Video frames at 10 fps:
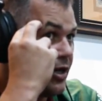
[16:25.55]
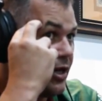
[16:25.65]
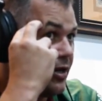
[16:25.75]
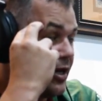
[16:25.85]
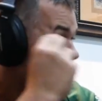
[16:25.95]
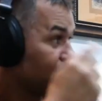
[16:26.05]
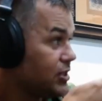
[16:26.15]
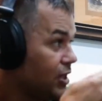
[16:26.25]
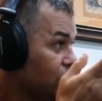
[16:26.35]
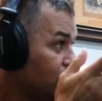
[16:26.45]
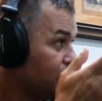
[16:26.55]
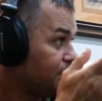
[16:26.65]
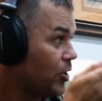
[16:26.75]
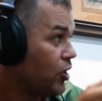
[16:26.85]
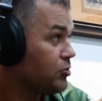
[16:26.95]
And as I said,
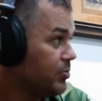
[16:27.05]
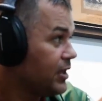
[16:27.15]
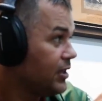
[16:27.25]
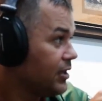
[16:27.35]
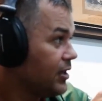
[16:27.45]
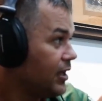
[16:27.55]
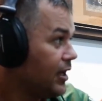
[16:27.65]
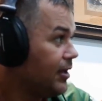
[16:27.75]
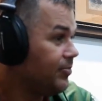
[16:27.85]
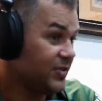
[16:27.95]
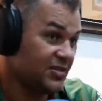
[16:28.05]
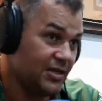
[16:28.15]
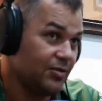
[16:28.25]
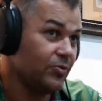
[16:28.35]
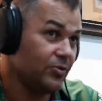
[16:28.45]
Todd poked me and
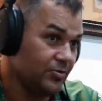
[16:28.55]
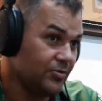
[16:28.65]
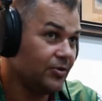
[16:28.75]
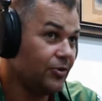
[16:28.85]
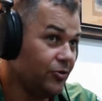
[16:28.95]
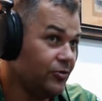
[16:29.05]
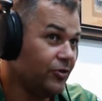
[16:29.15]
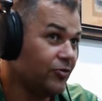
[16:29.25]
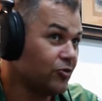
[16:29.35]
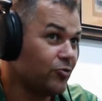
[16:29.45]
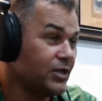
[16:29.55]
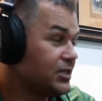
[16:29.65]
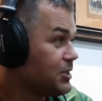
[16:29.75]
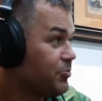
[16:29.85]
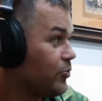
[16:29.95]
said, well, you got
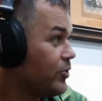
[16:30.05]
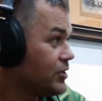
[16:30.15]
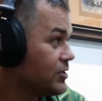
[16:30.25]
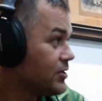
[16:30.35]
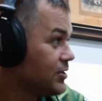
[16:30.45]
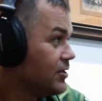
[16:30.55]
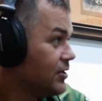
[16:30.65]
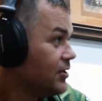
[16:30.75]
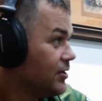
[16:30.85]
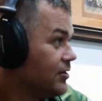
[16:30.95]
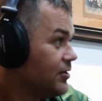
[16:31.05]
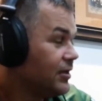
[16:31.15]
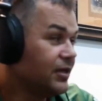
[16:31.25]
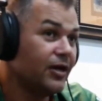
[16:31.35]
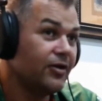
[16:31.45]
26 boys,
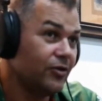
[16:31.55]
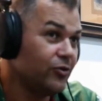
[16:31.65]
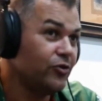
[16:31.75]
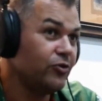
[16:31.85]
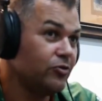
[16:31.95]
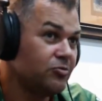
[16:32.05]
you know, who